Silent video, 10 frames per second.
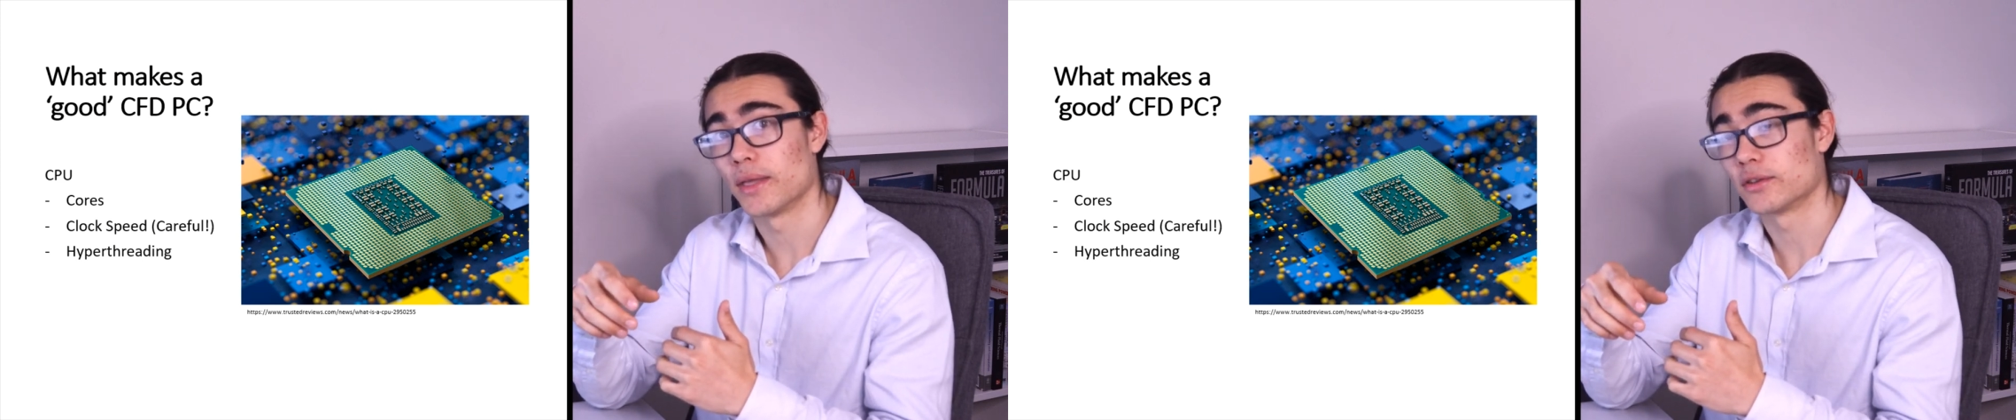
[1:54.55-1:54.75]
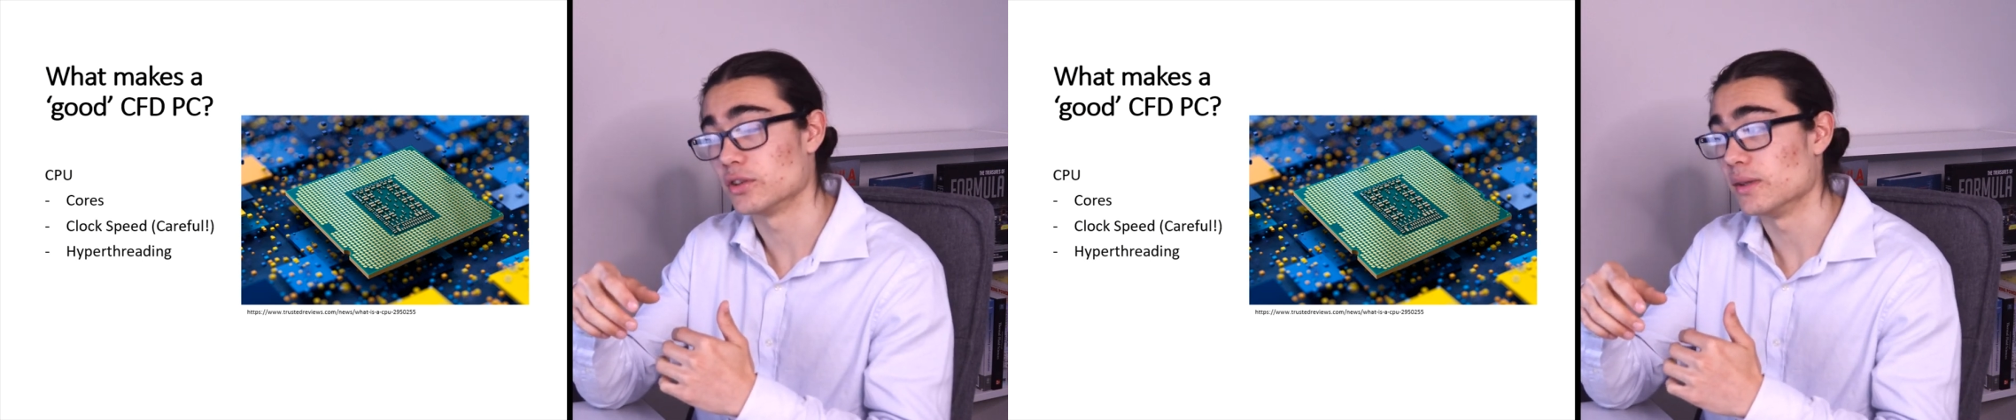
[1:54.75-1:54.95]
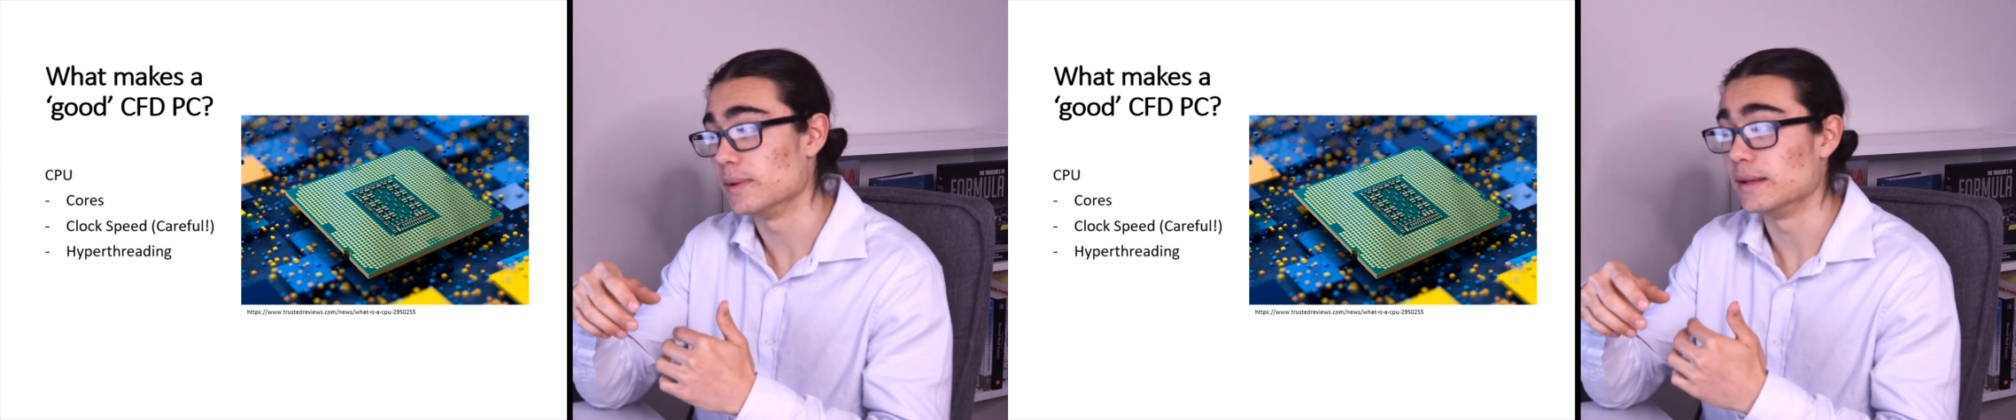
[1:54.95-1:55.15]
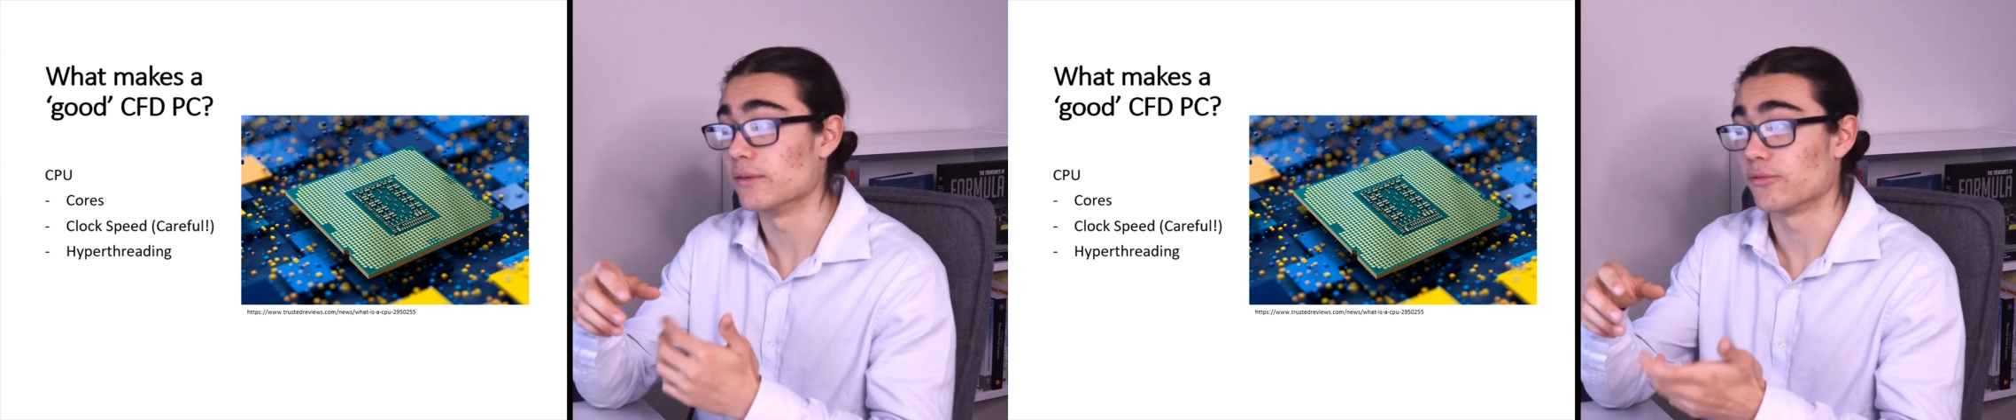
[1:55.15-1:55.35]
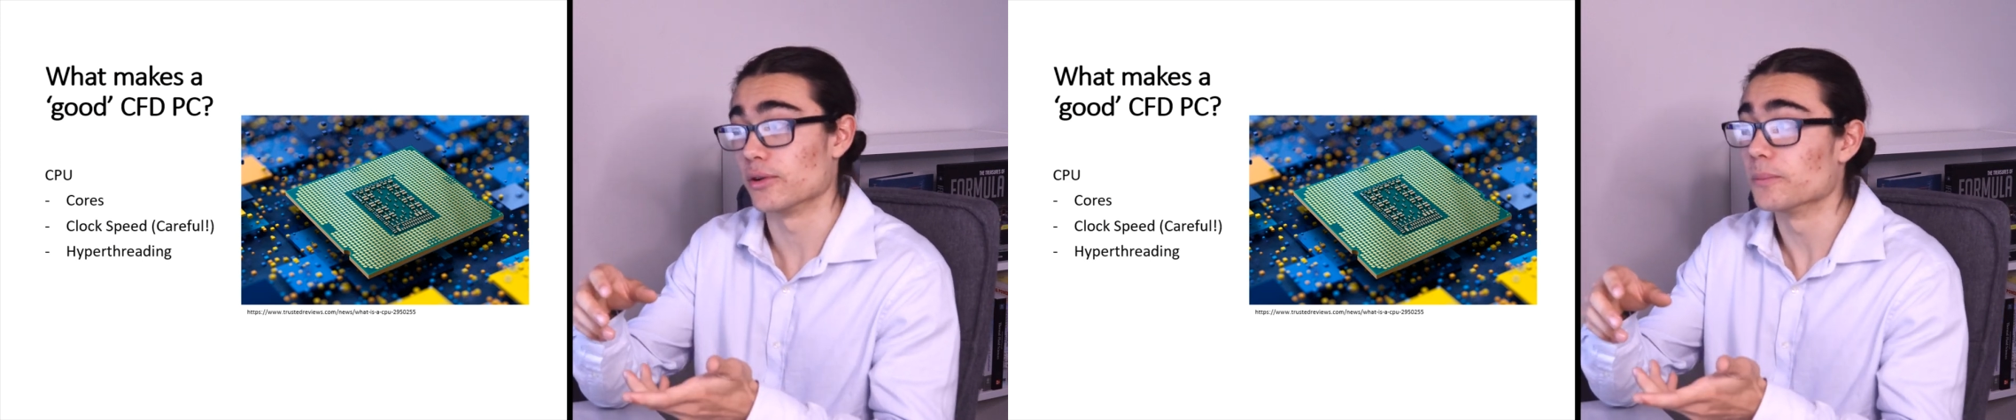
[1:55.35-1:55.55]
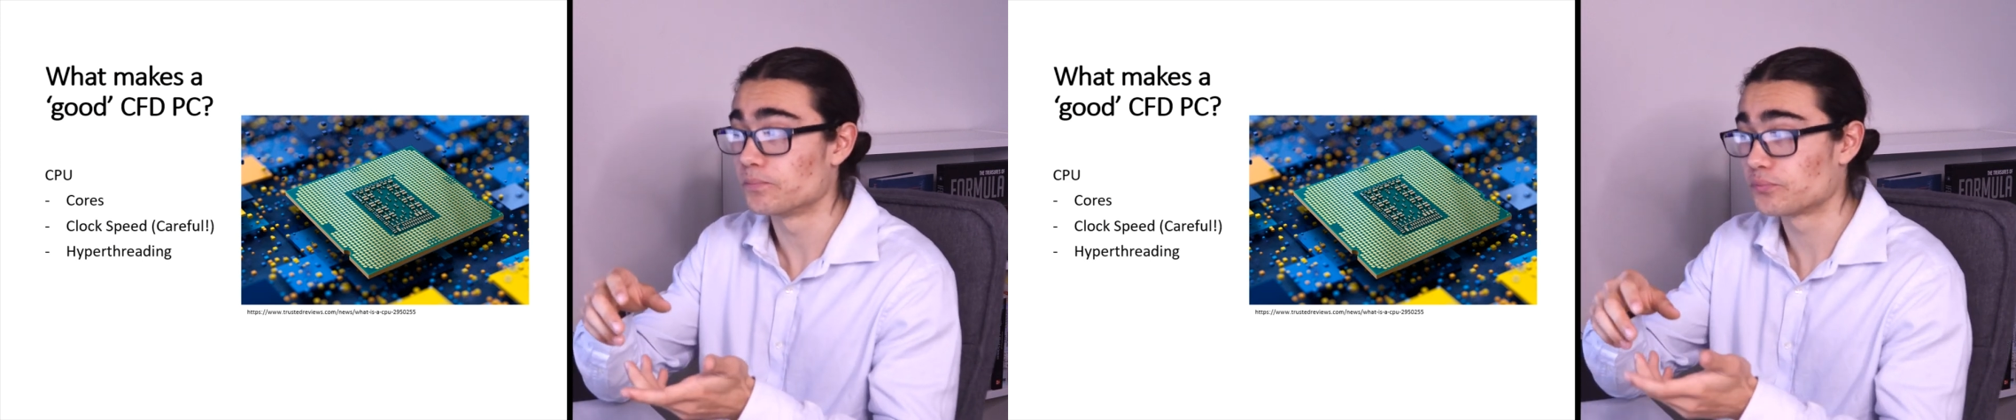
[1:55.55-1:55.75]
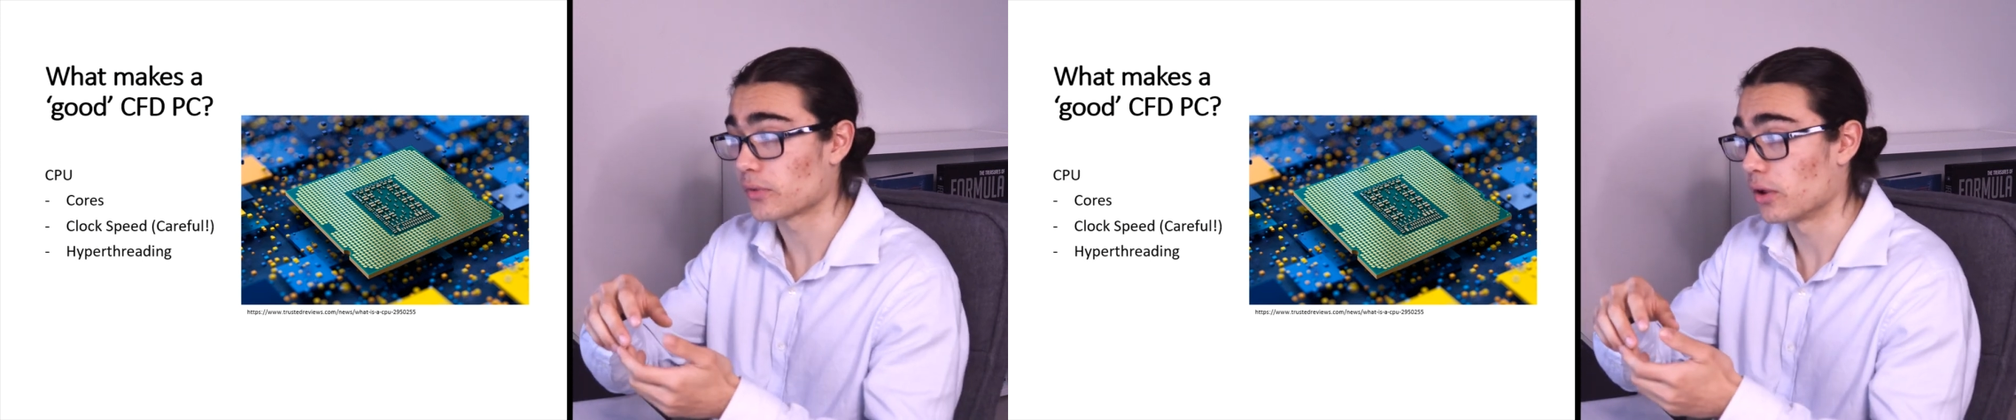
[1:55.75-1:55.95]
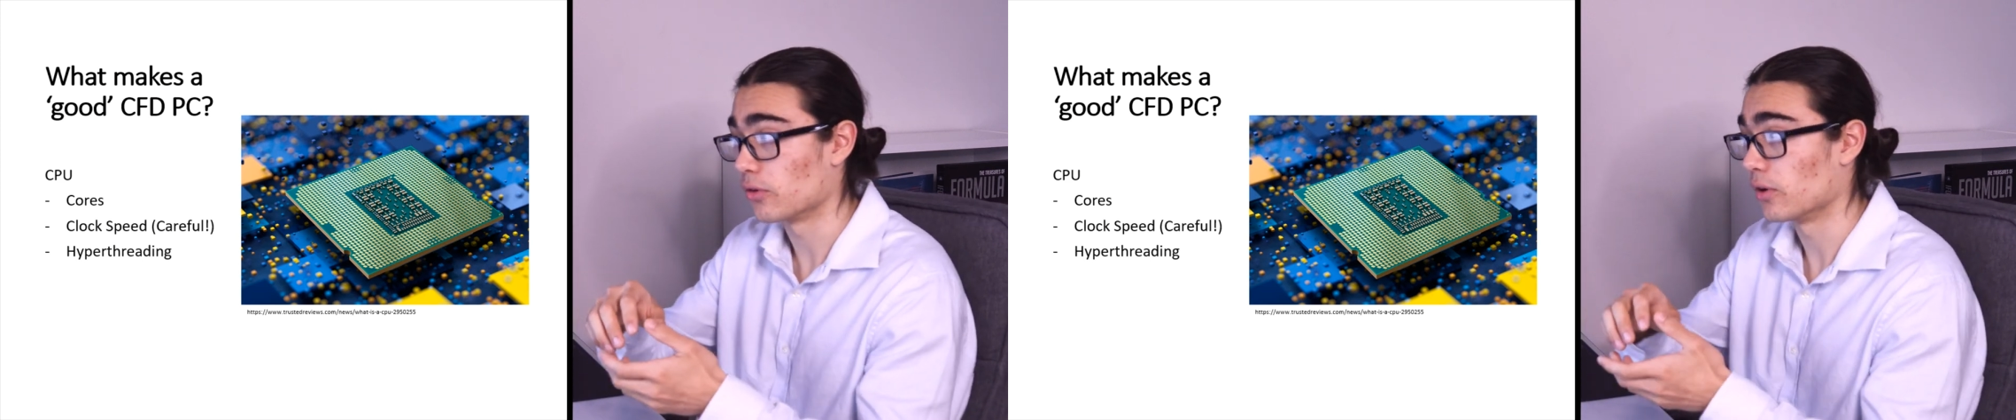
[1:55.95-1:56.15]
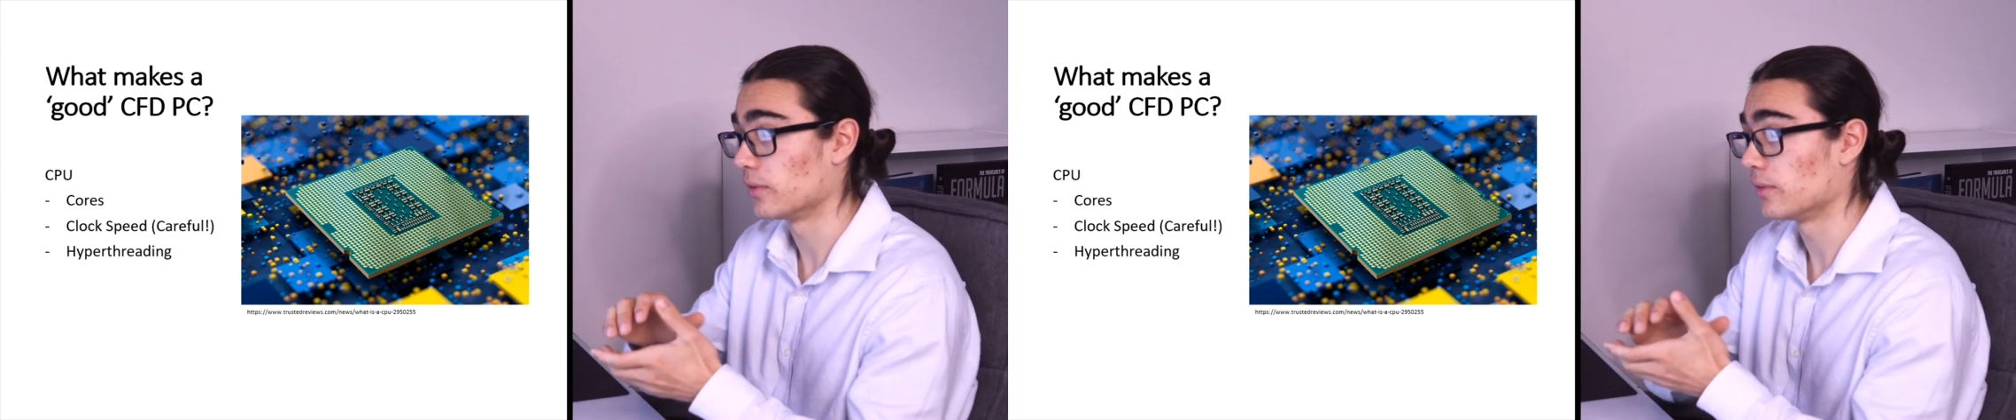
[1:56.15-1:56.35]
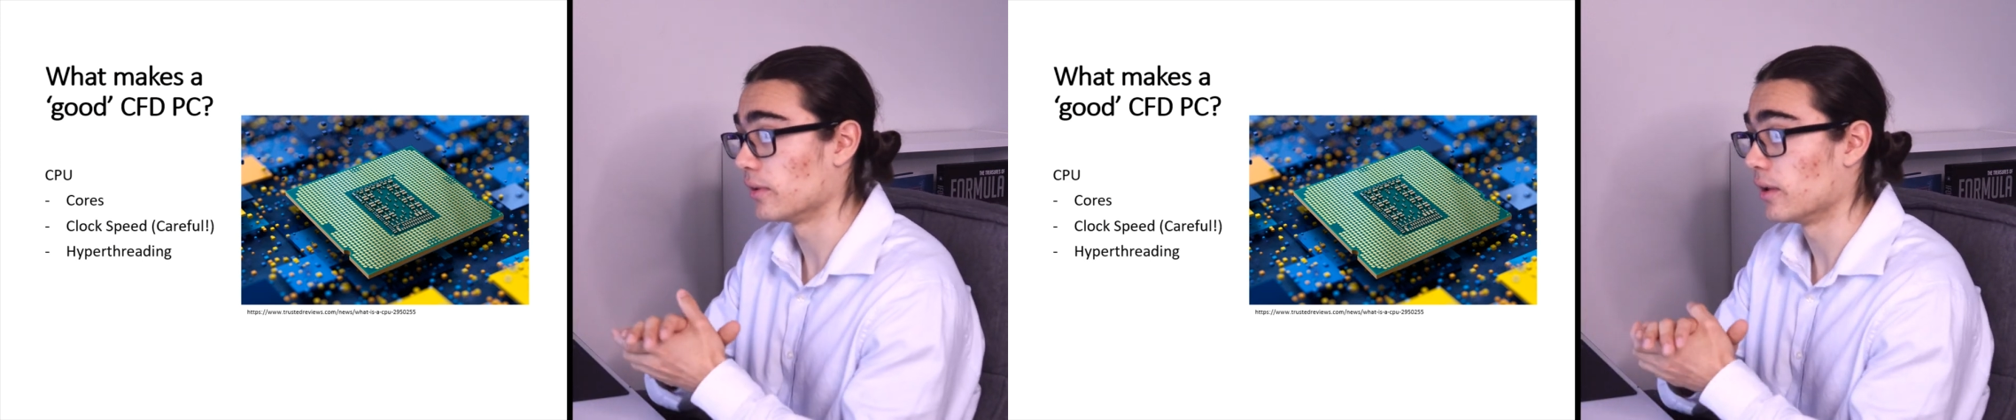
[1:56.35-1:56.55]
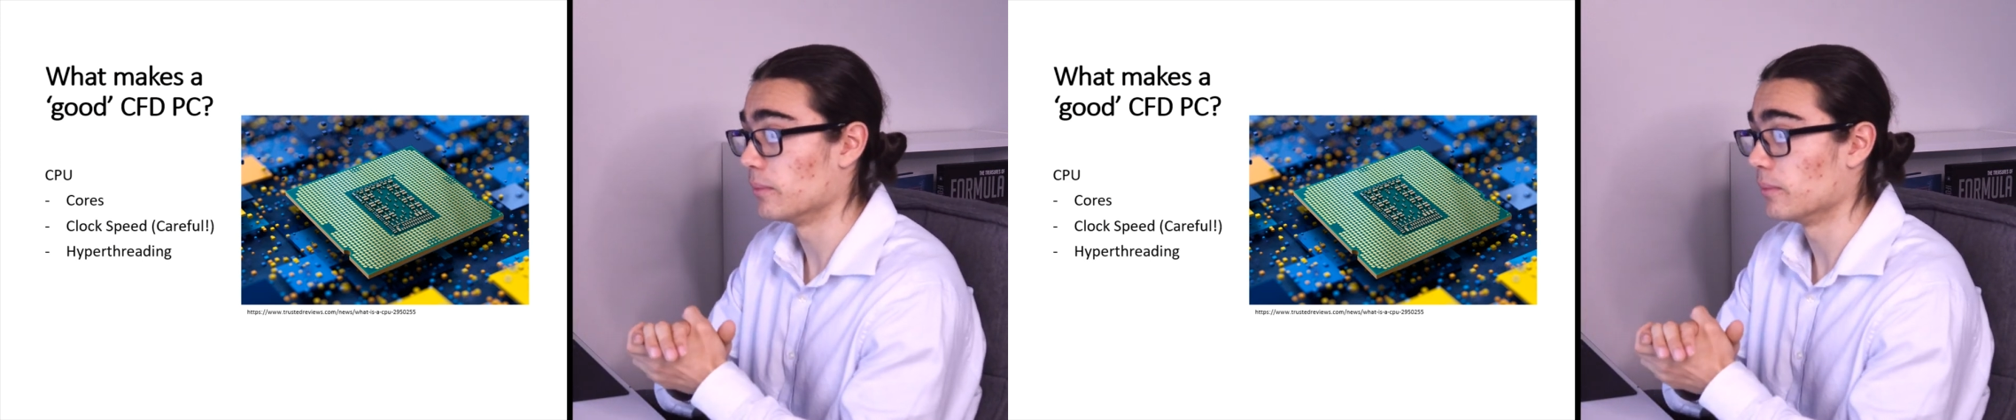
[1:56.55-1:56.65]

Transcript: actually be different across